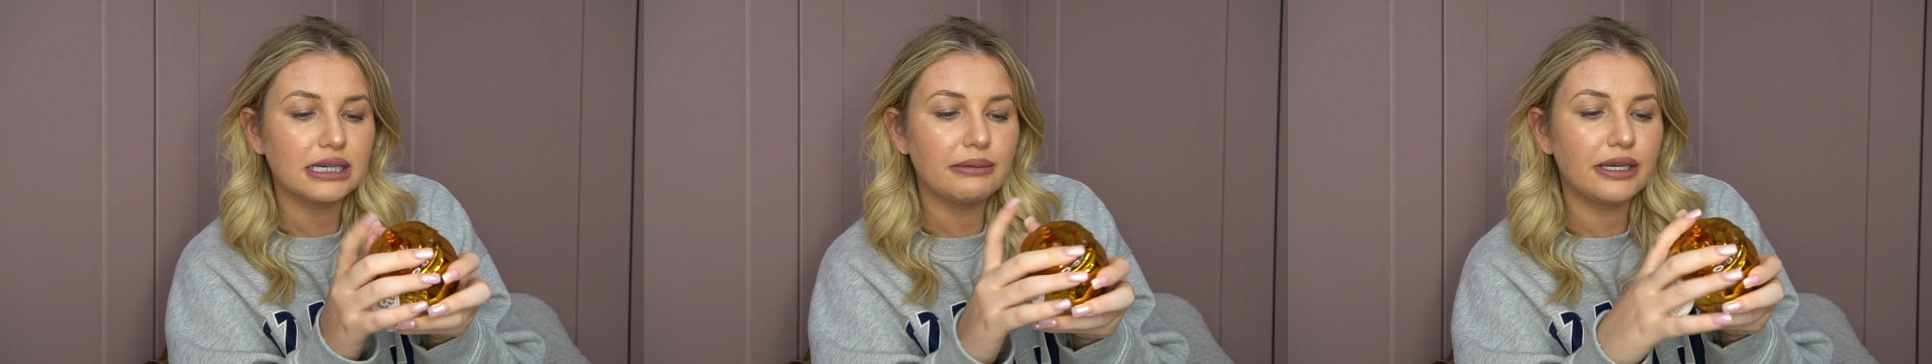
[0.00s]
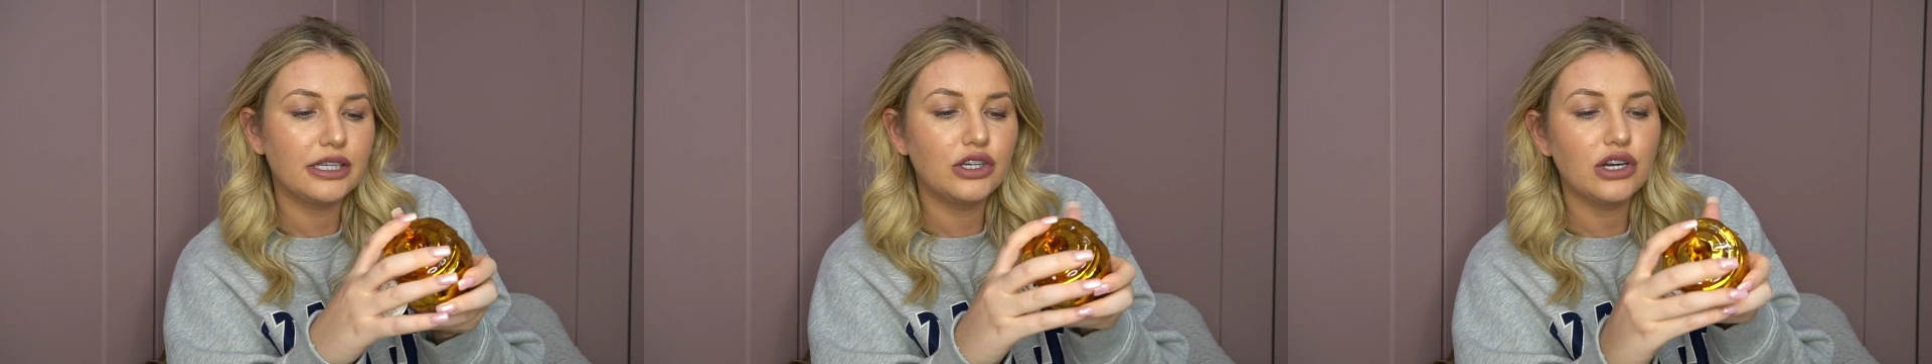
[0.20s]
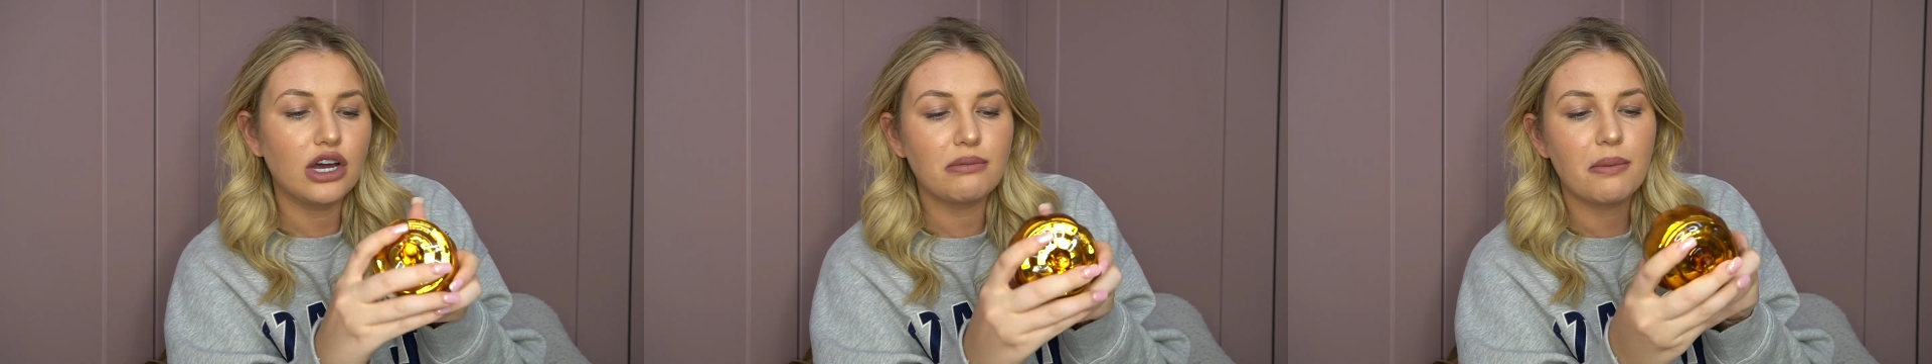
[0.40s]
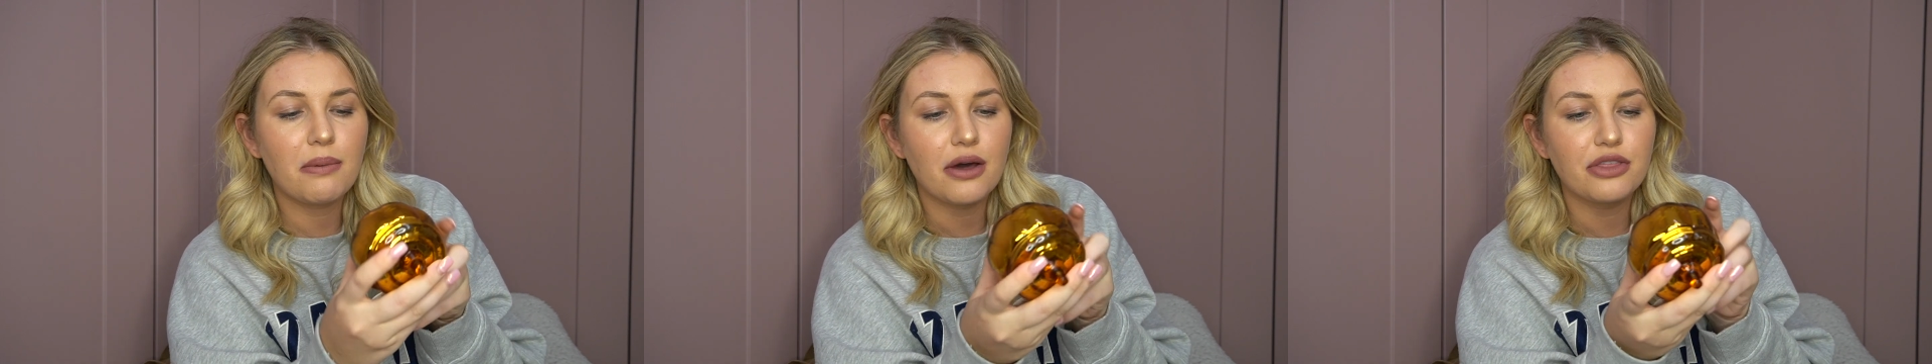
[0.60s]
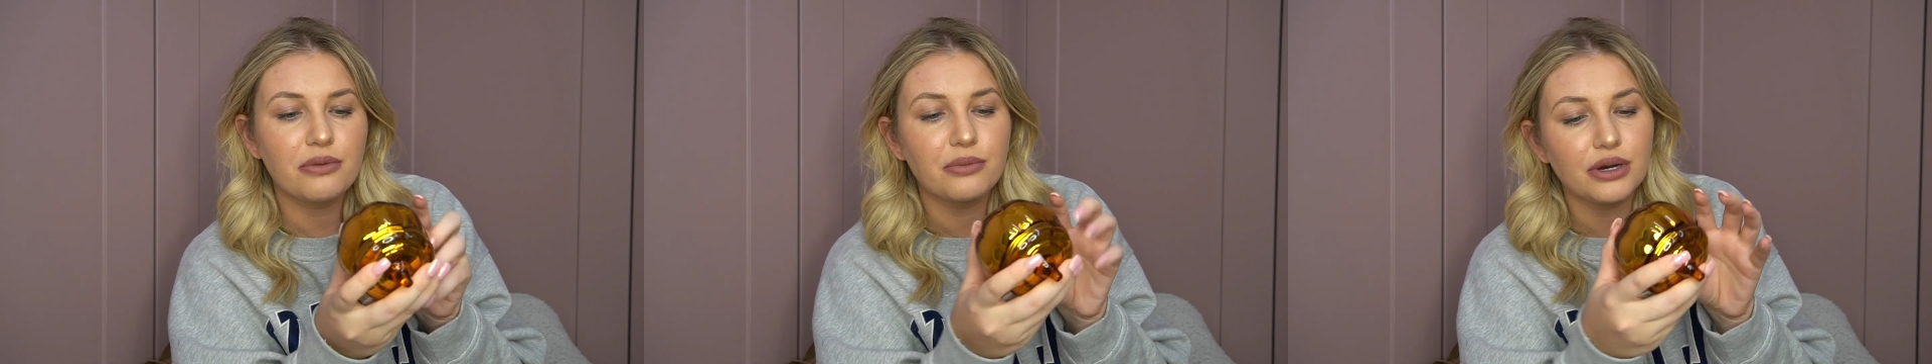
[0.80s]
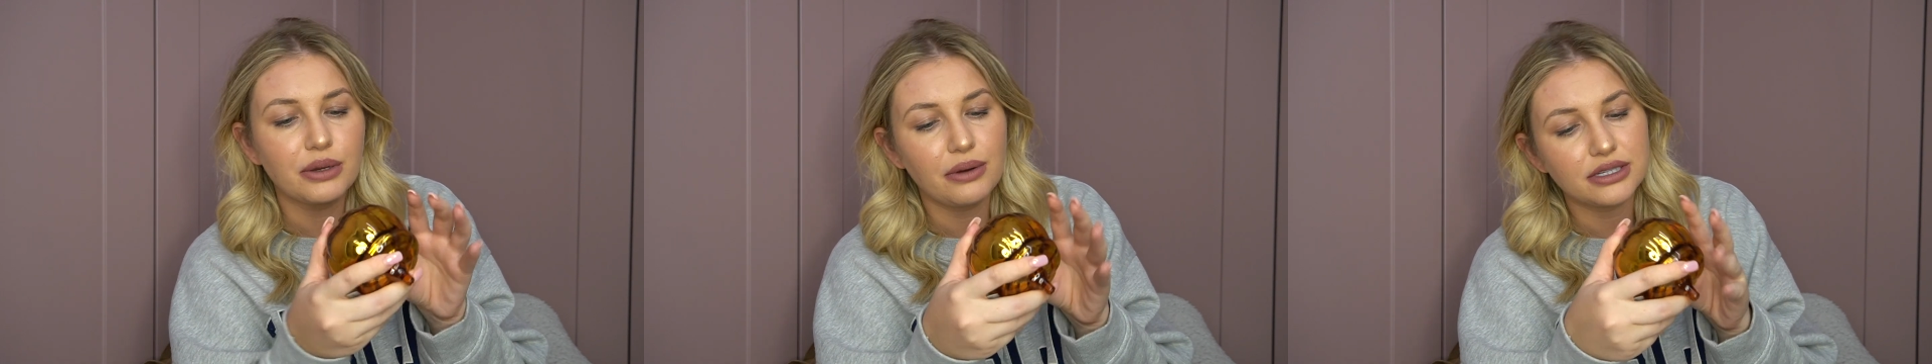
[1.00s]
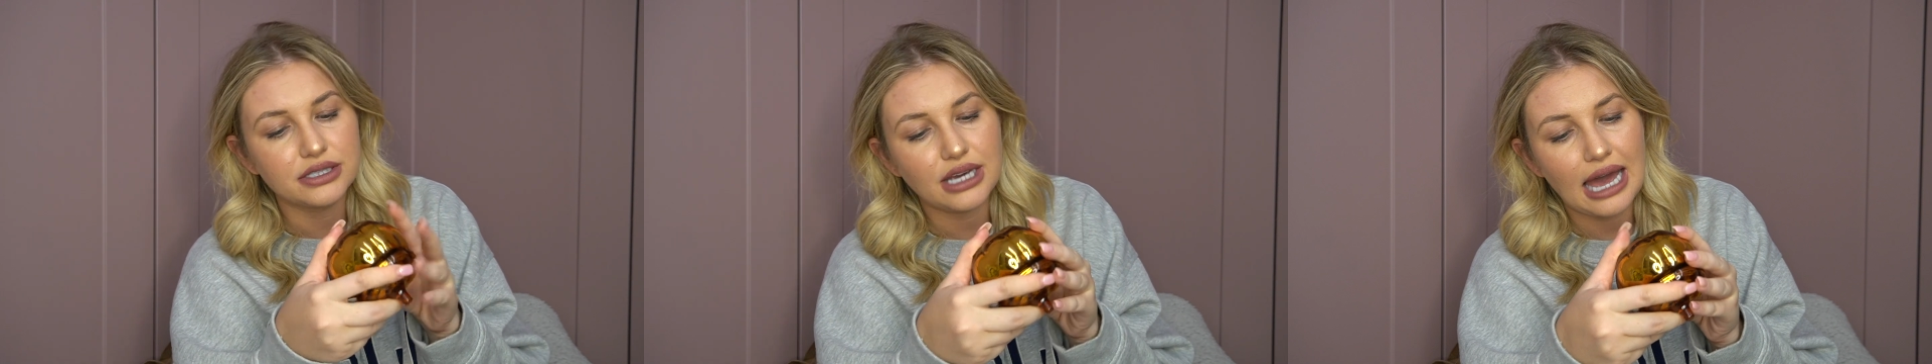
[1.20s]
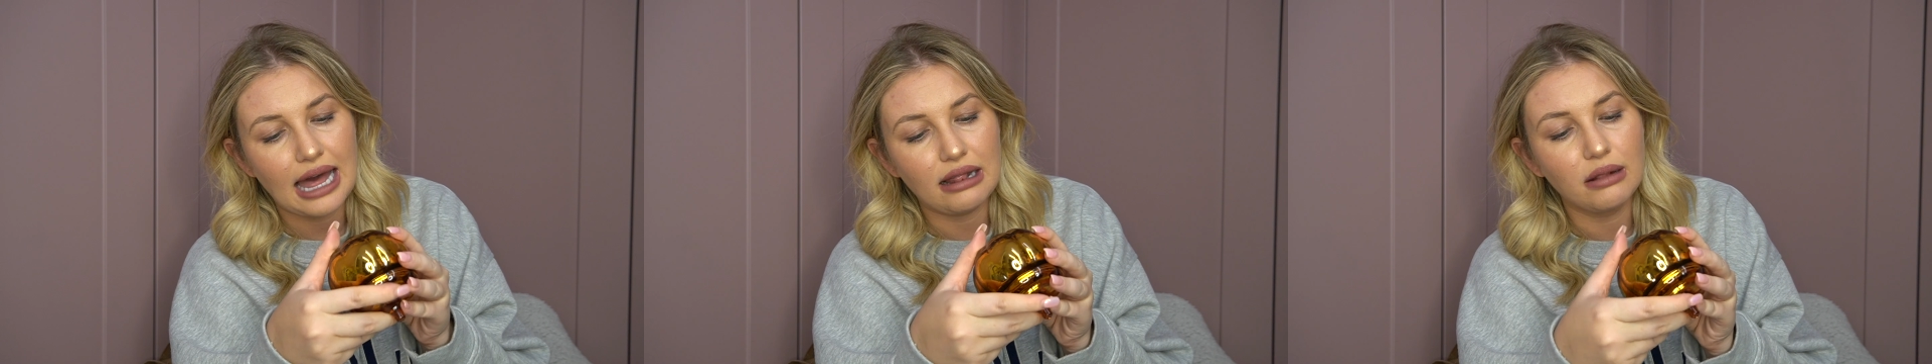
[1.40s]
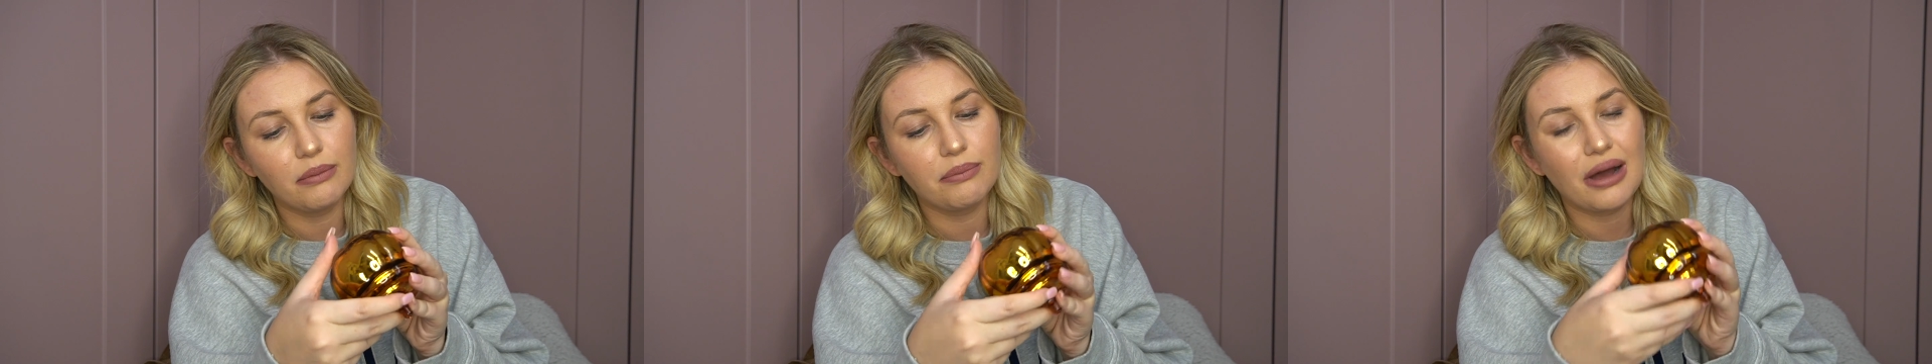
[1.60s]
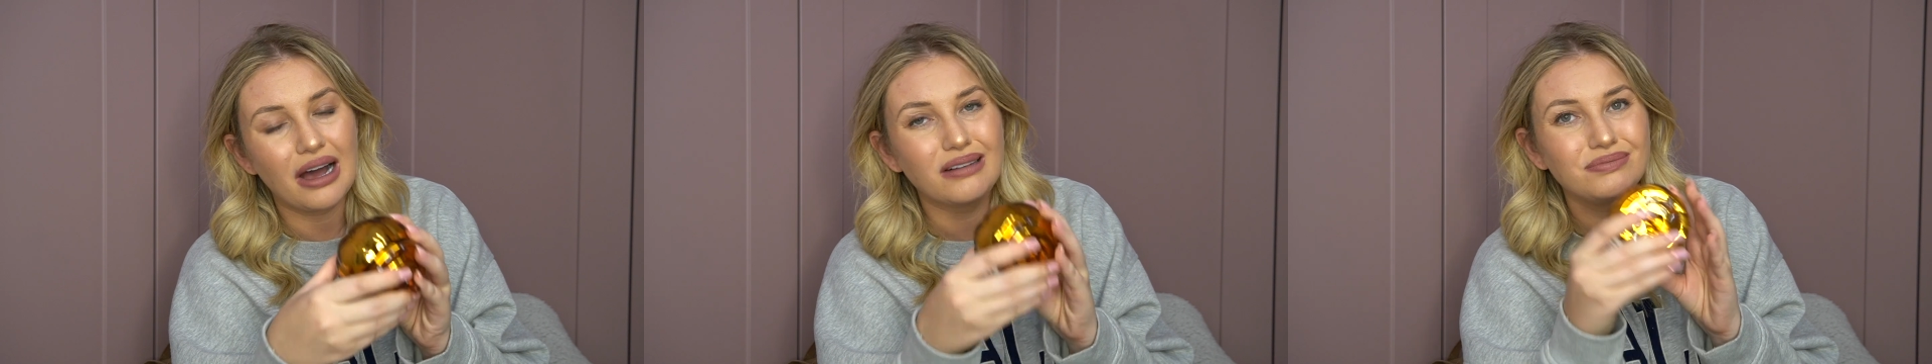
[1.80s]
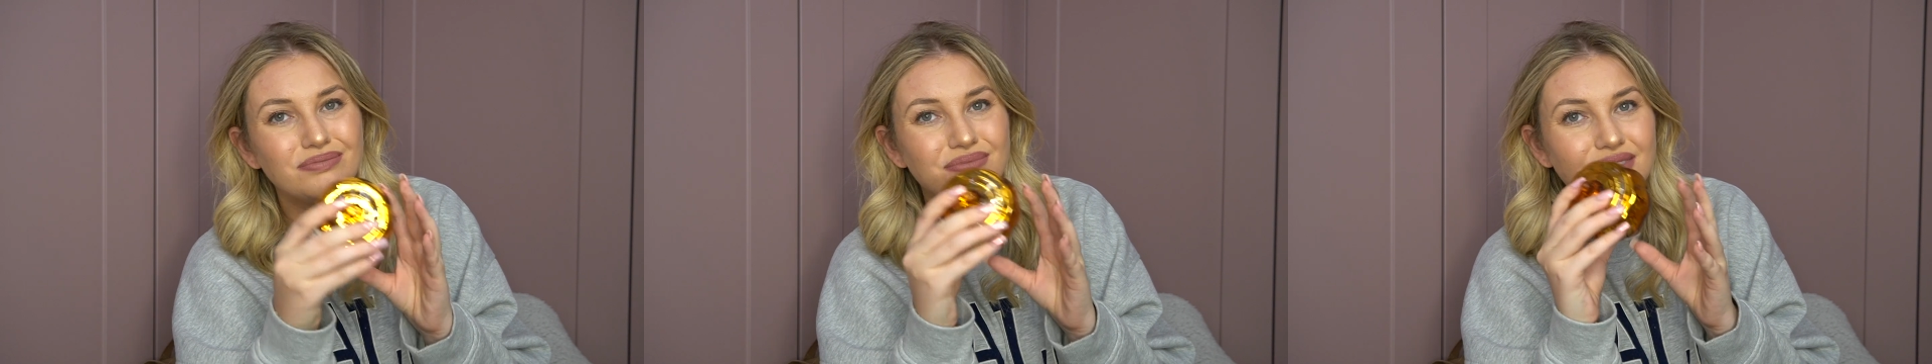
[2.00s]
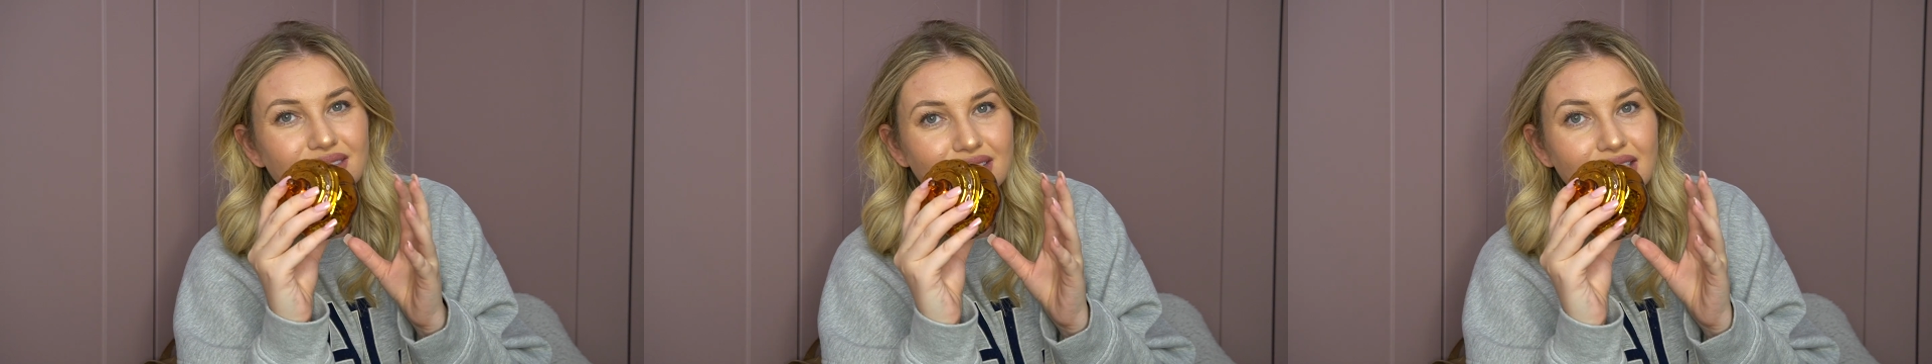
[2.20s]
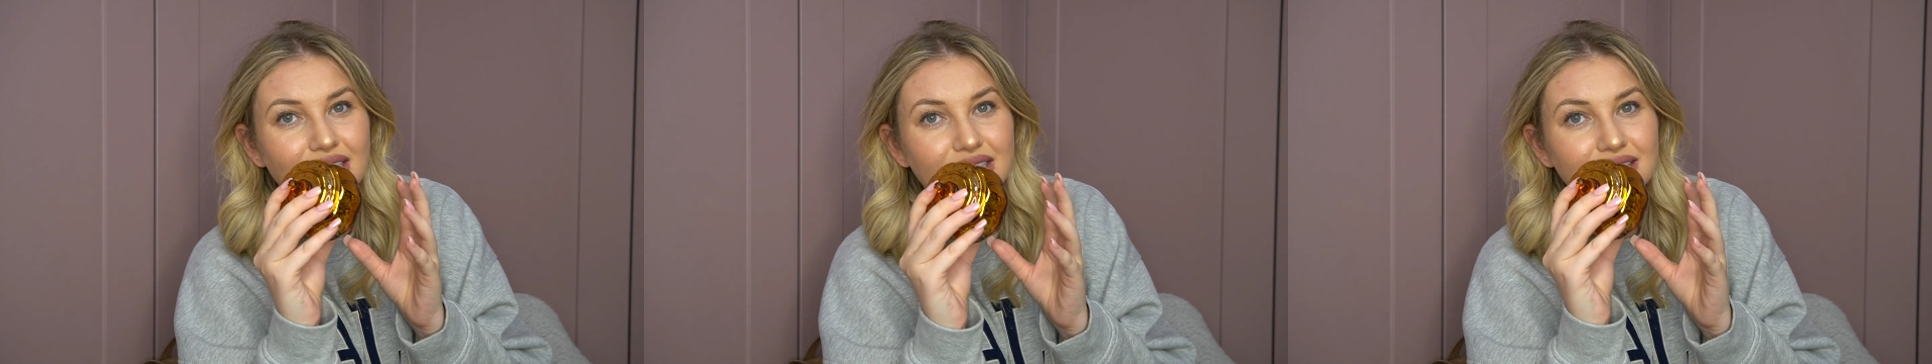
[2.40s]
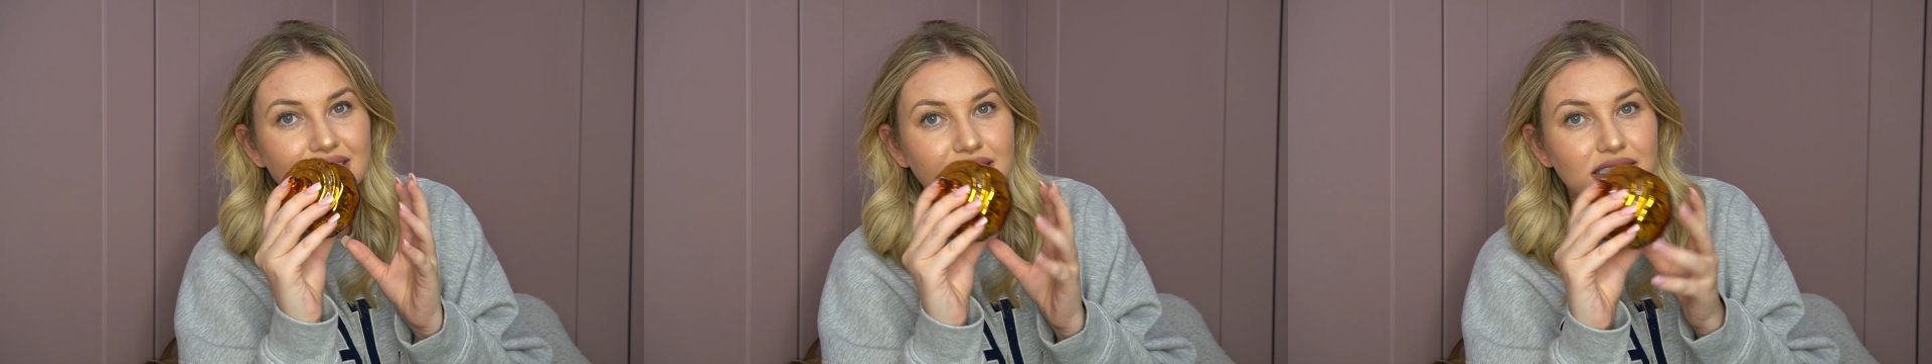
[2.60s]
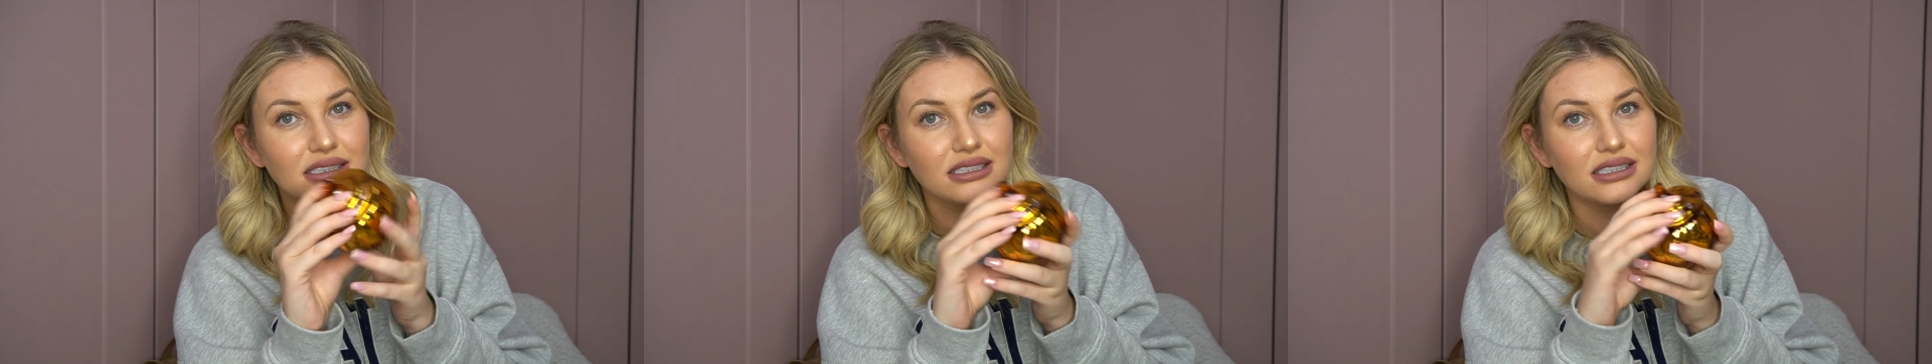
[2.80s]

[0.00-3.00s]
I mean, you know I'm a Bath and Body Works gal, but this